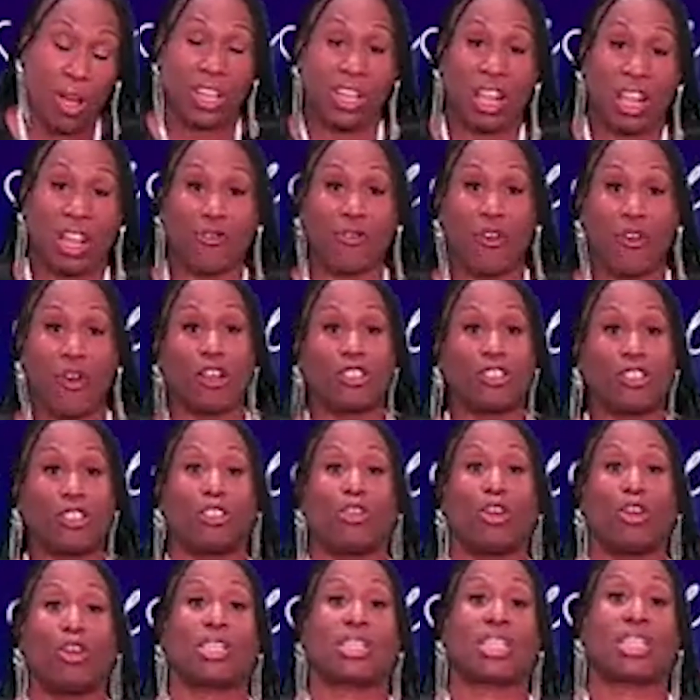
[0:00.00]
They first
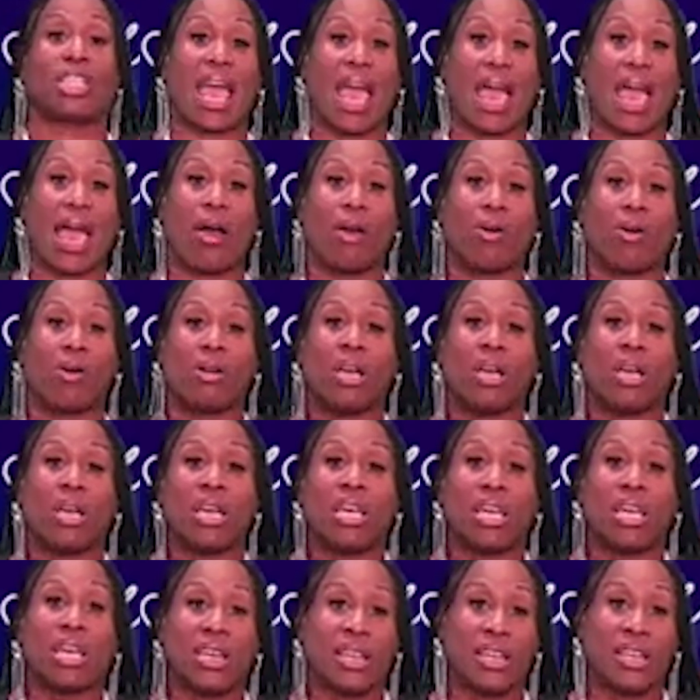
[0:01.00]
took down
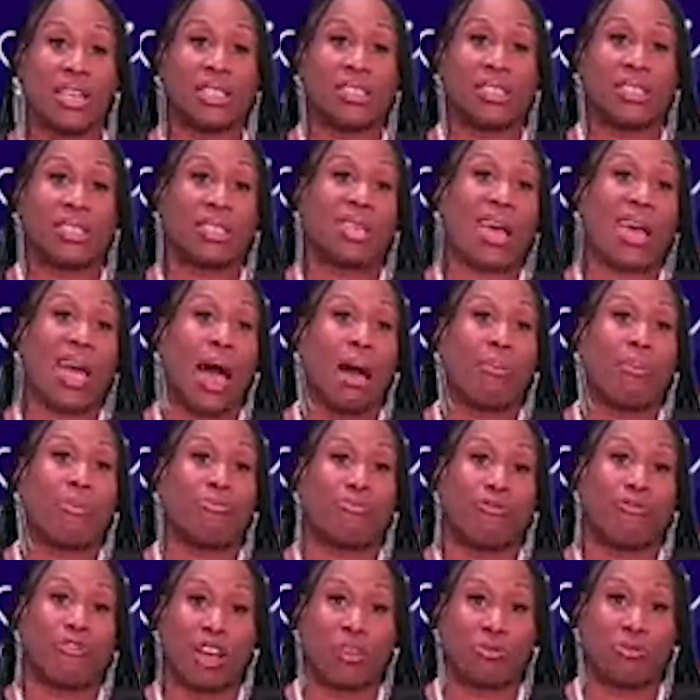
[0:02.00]
his top
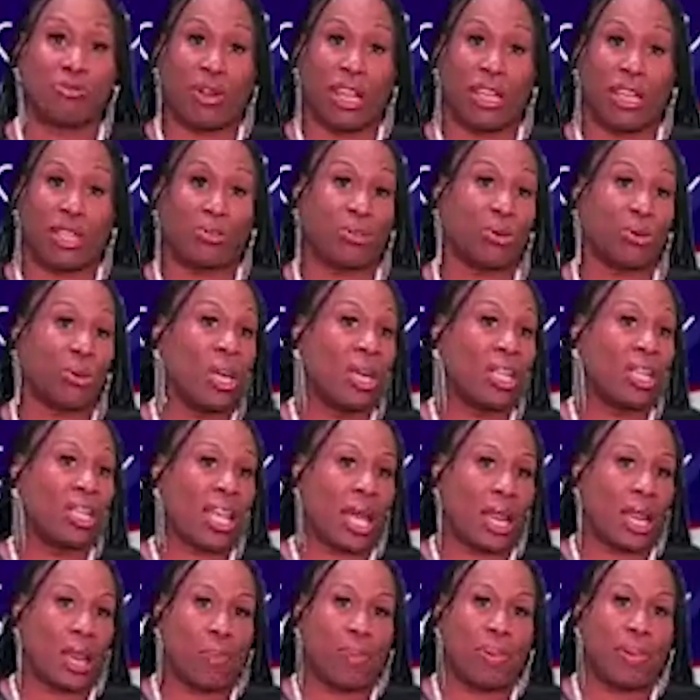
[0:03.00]
fundraiser
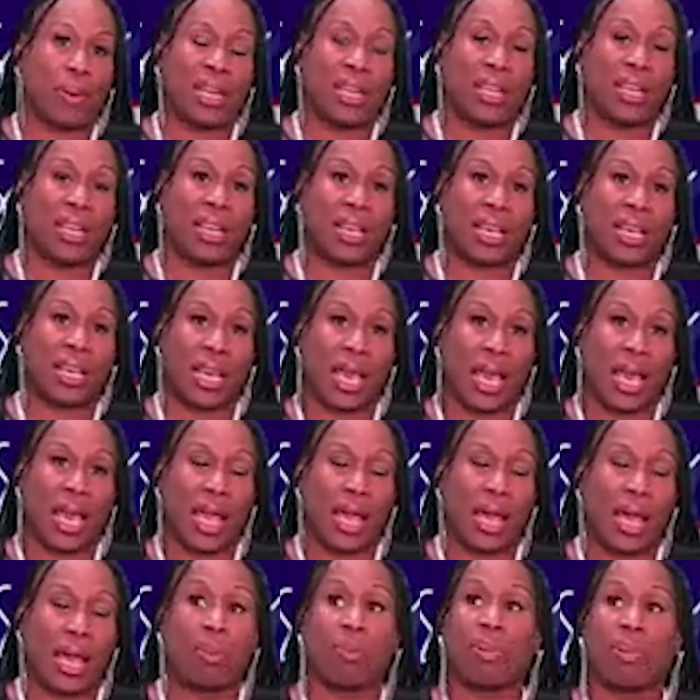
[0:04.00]
that had been in the
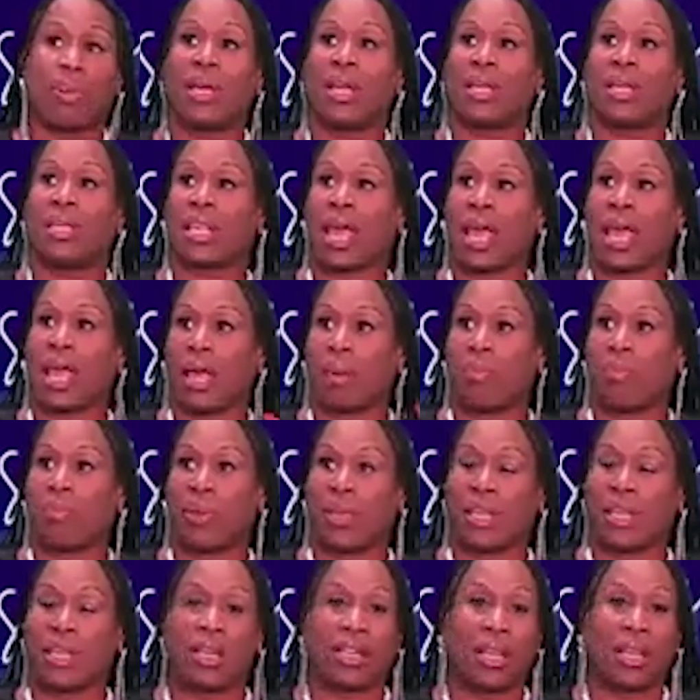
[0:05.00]
camp, that had
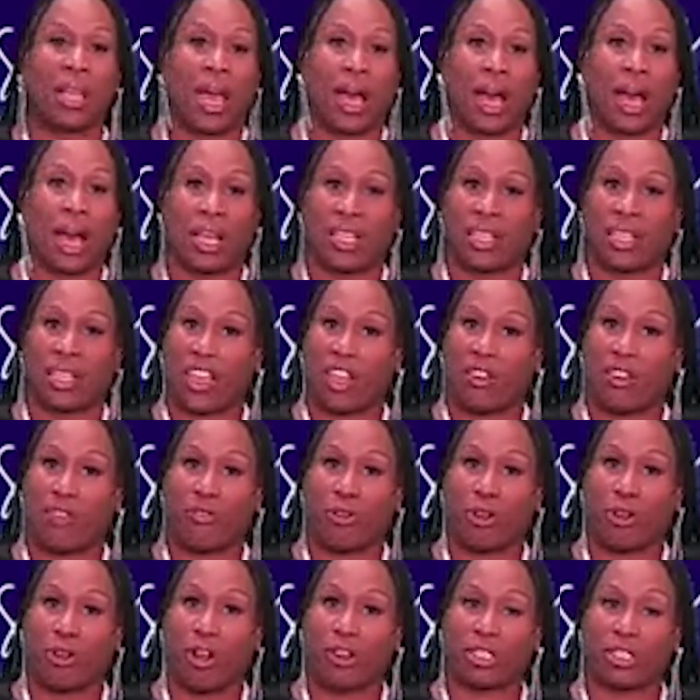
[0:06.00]
been there
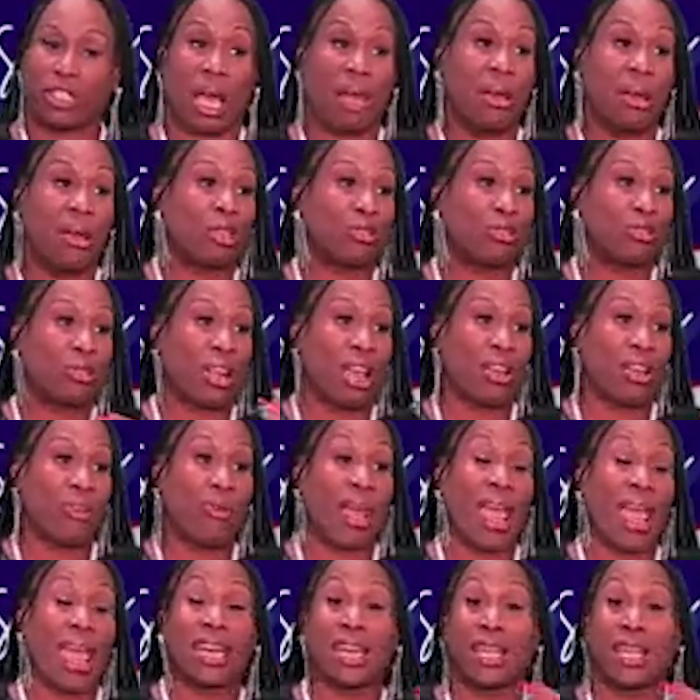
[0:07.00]
for a long time. So they
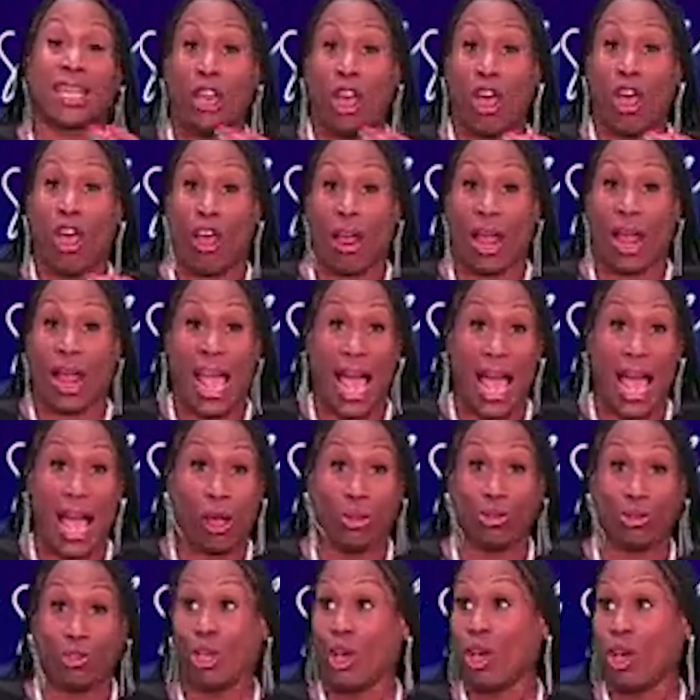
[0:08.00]
raided her
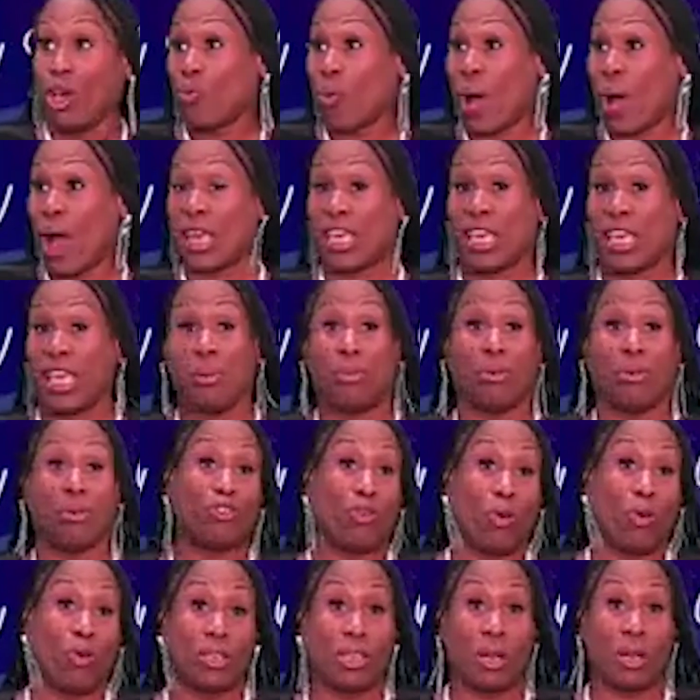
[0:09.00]
house while he was
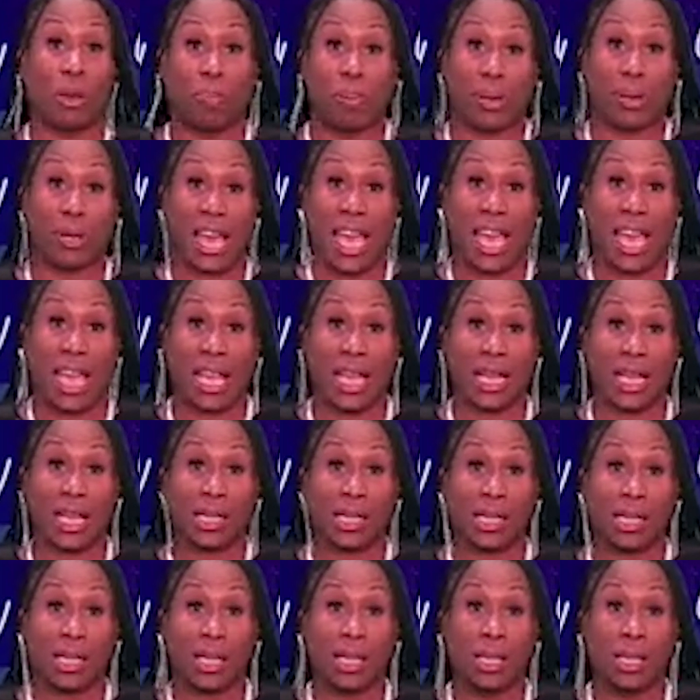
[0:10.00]
on the
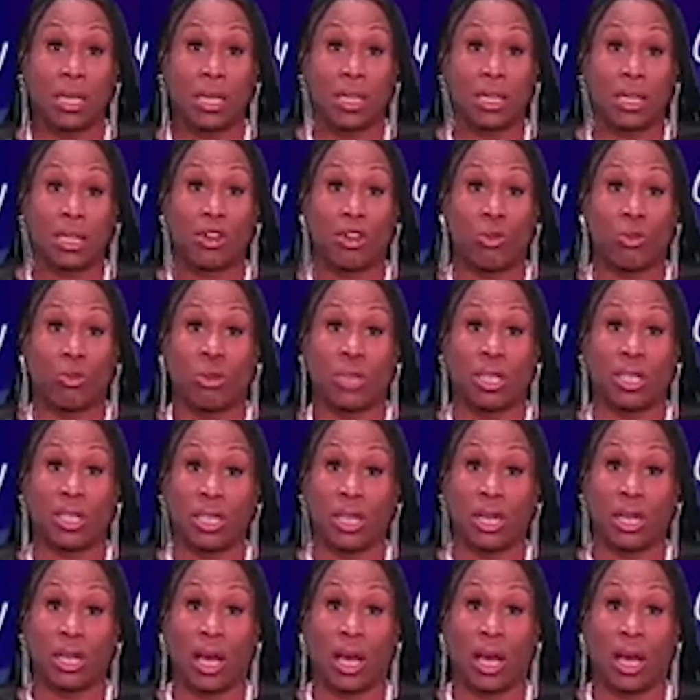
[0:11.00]
plane going
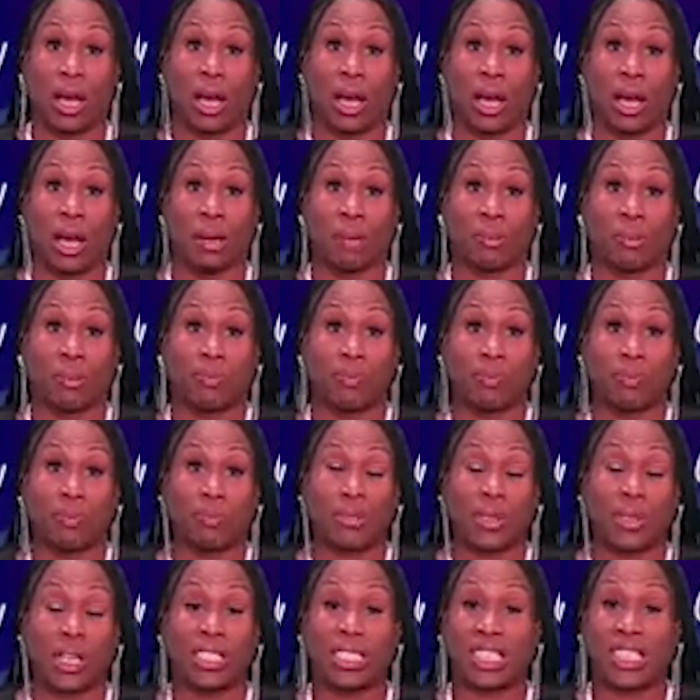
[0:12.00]
to
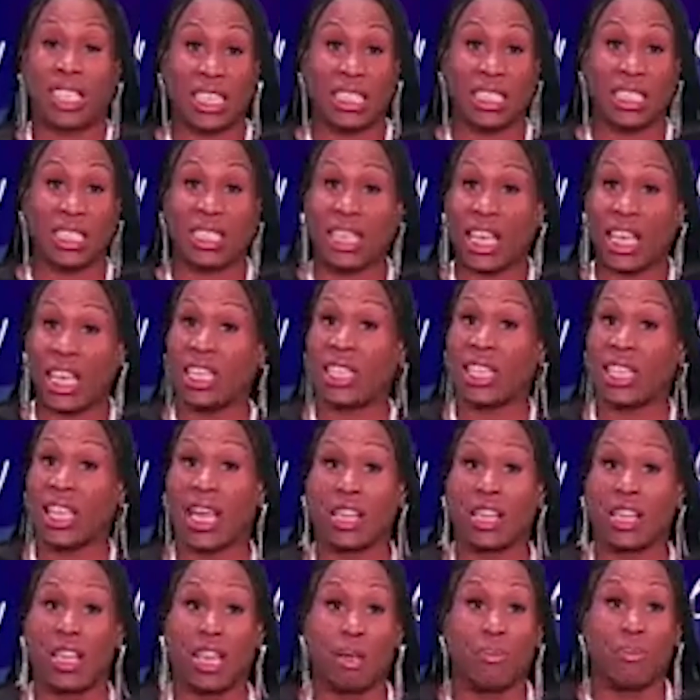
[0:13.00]
DC,
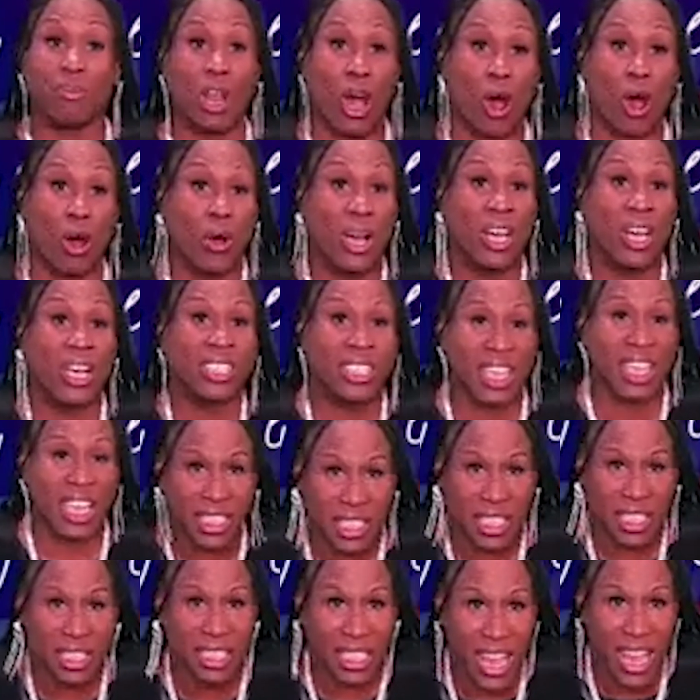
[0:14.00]
letting him know,
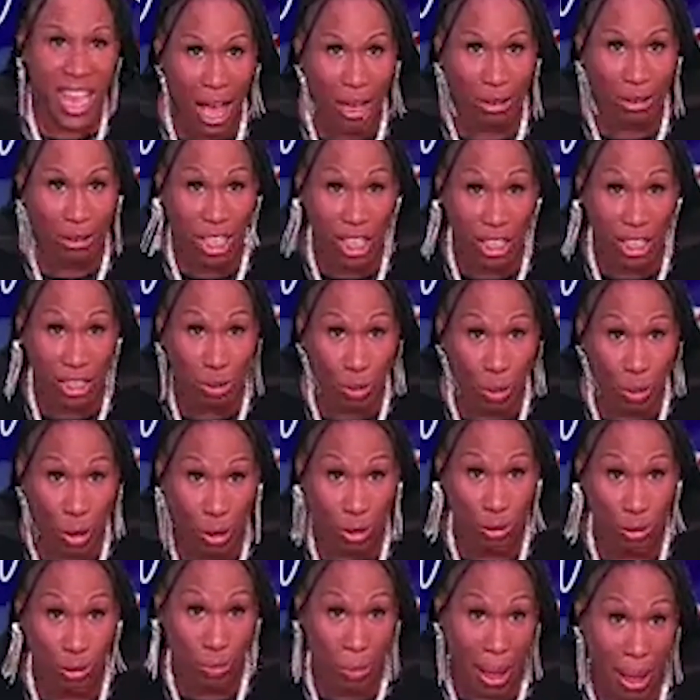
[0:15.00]
this is how this
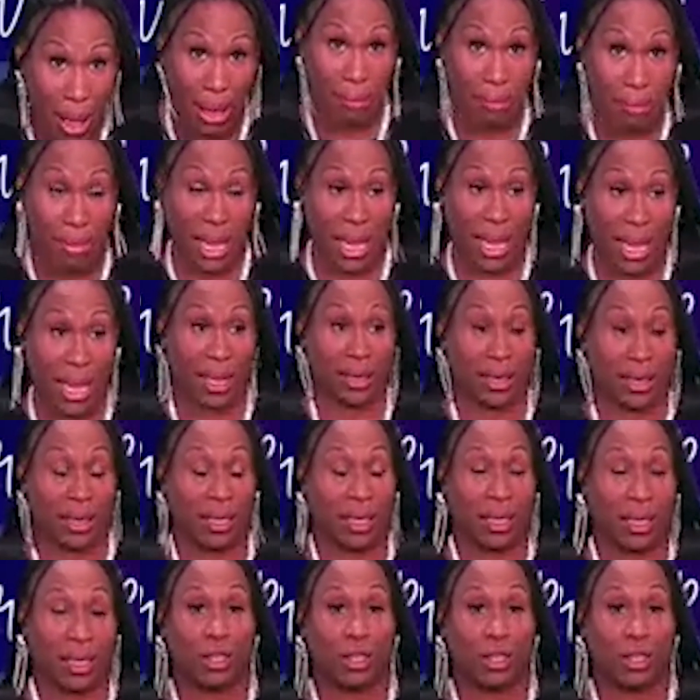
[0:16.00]
works, my man.